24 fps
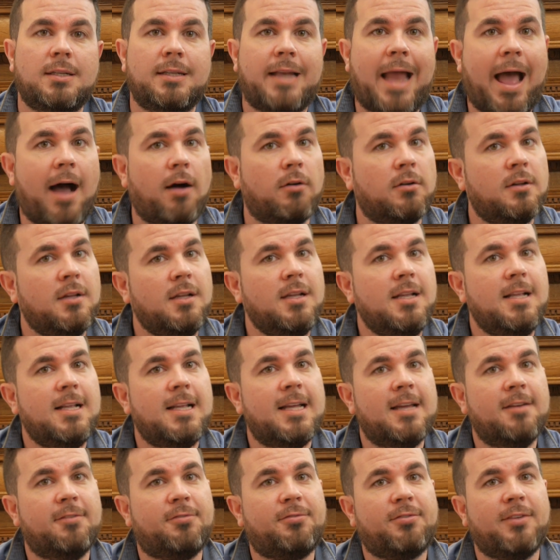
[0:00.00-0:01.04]
Now,
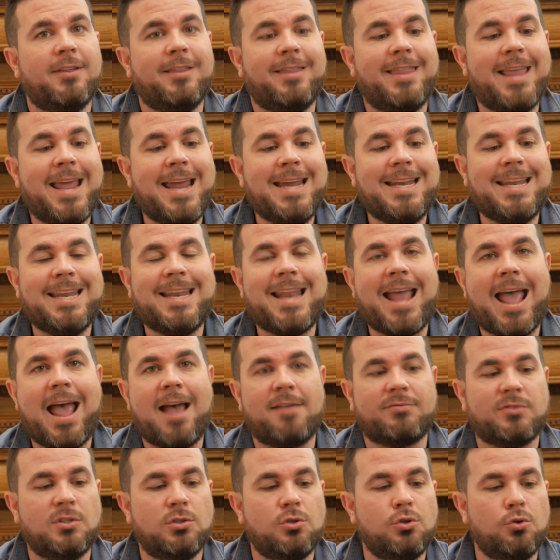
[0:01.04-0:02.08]
if they didn't
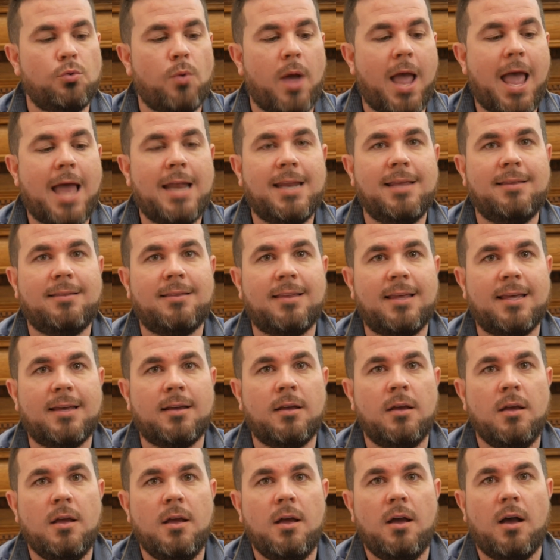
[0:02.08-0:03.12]
have to do
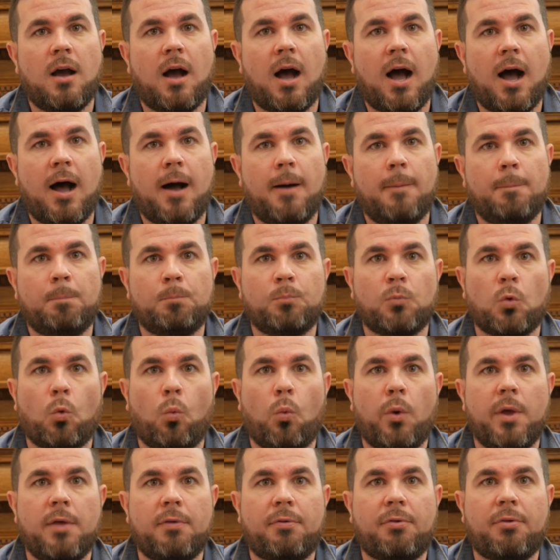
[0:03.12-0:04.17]
anything
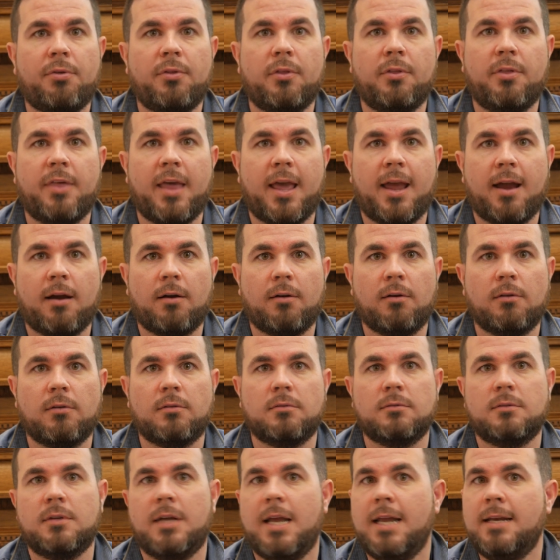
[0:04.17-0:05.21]
with their
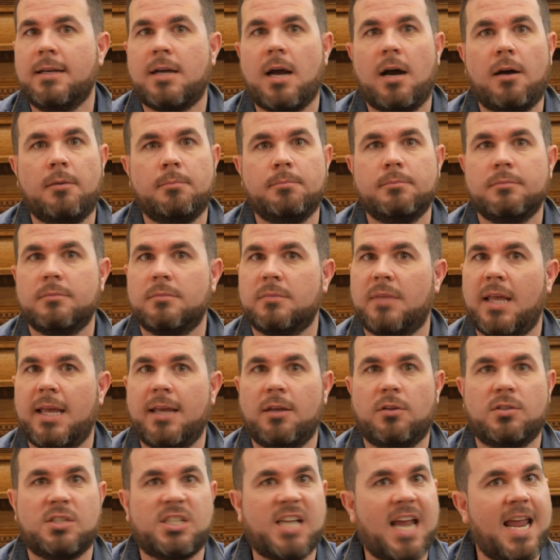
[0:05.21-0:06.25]
income, they
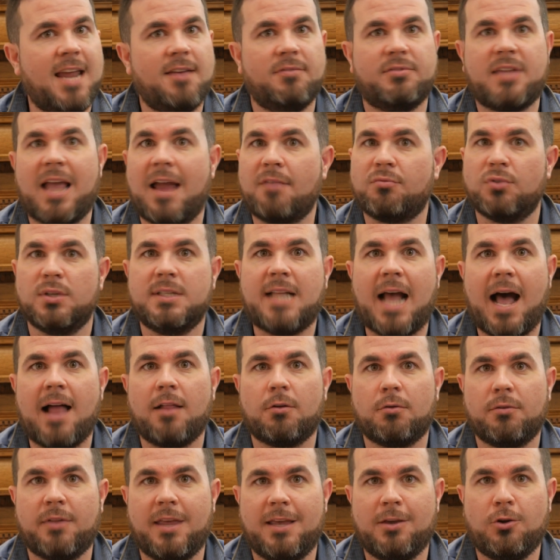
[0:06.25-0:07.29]
saved every
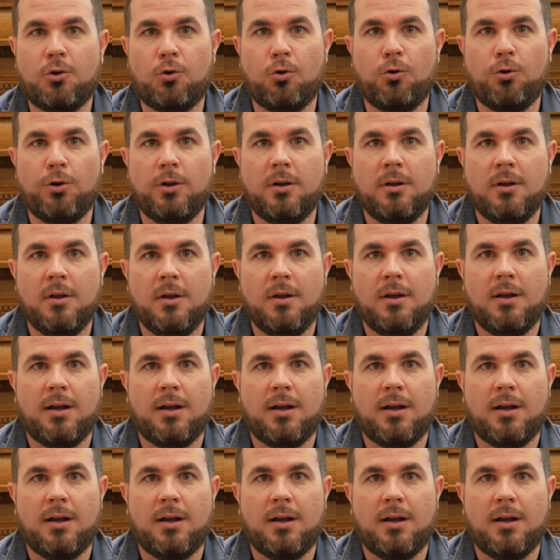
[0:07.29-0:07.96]
dollar they could.